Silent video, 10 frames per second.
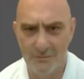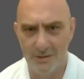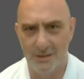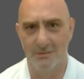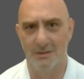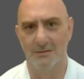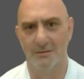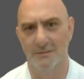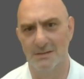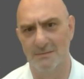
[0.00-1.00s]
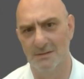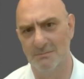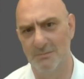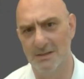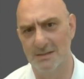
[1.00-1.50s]
on for how long? This
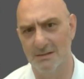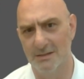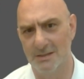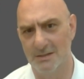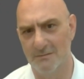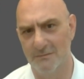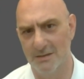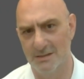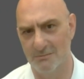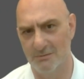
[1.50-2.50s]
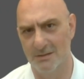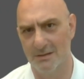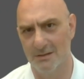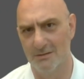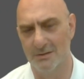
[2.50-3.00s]
pre-selection phase,
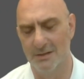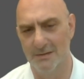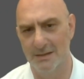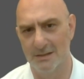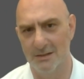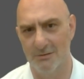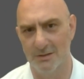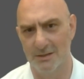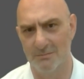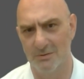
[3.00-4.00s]
how long did that go on